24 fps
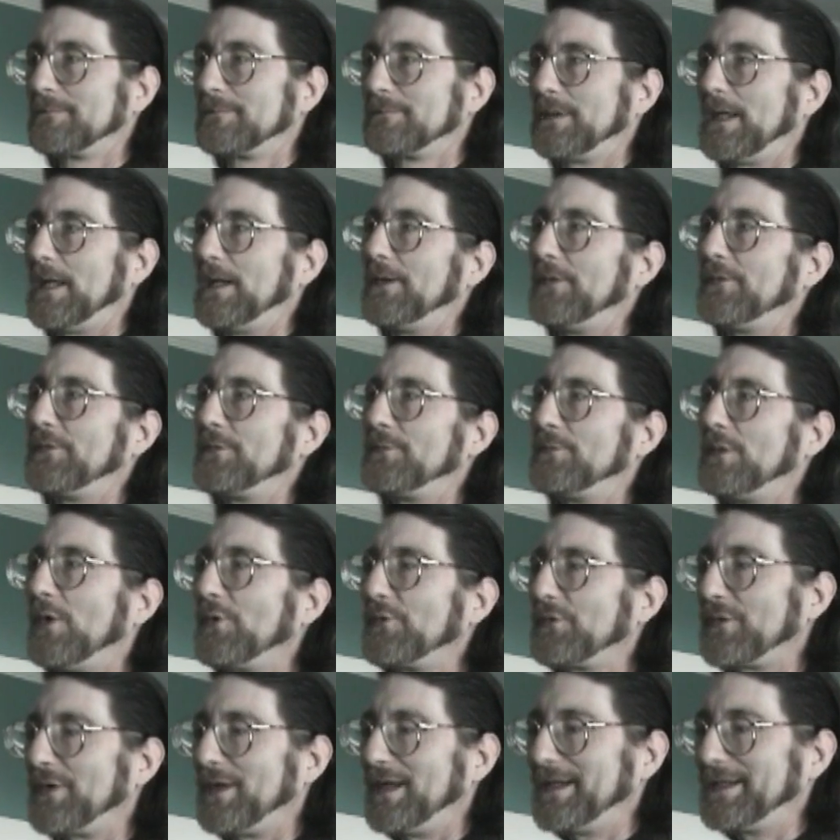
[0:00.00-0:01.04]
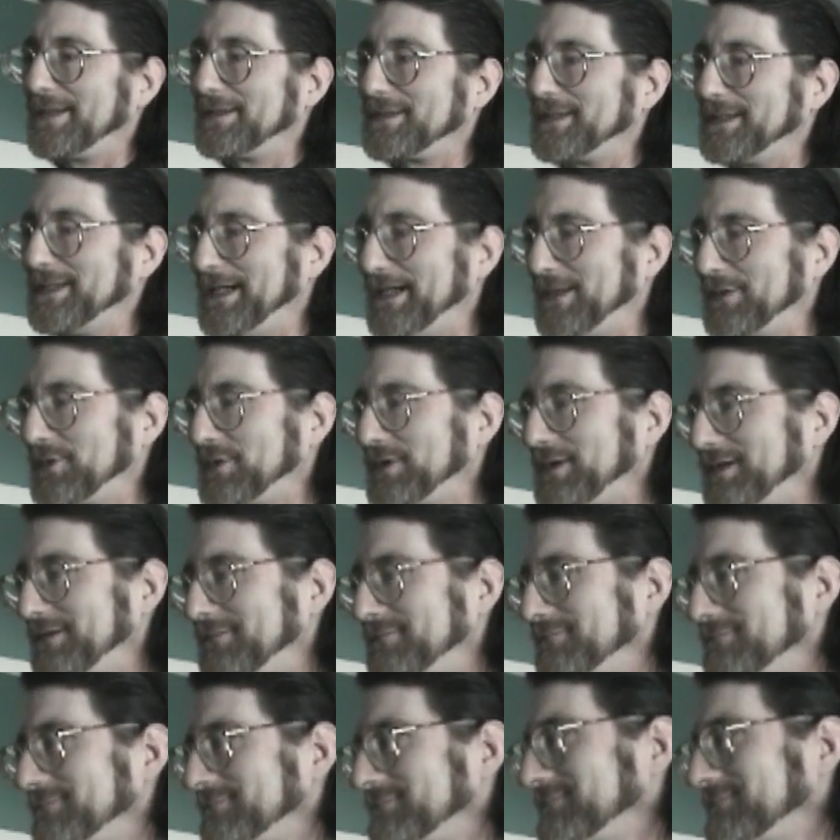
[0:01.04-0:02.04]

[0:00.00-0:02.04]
That is the most likely outcome.